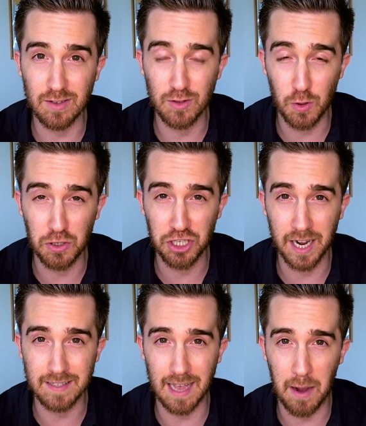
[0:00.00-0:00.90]
two
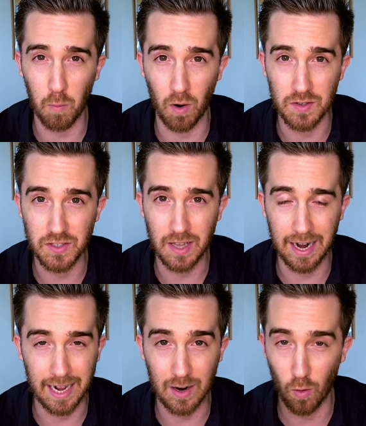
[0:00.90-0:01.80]
chicks at once? And
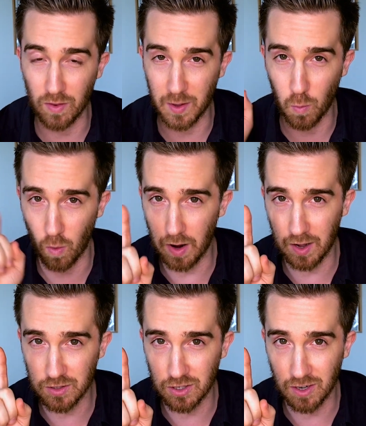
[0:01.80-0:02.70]
I got only one
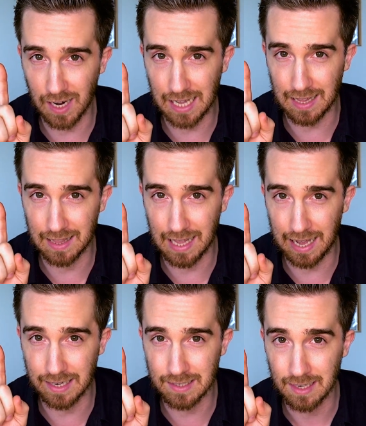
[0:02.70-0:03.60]
answer to that, and
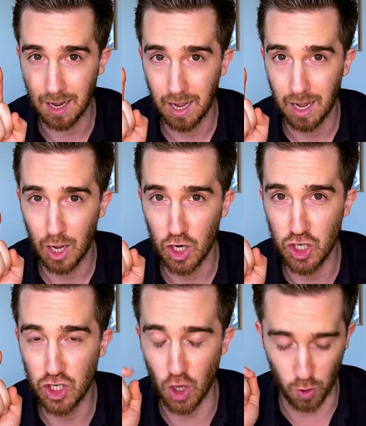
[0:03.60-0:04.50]
that is
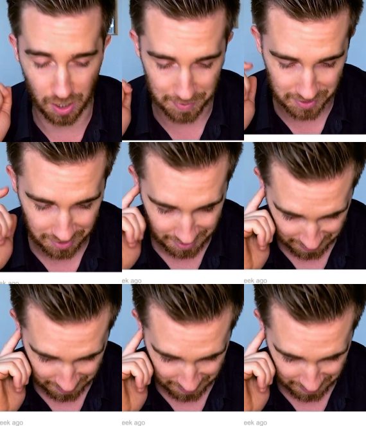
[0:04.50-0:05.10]
no comment.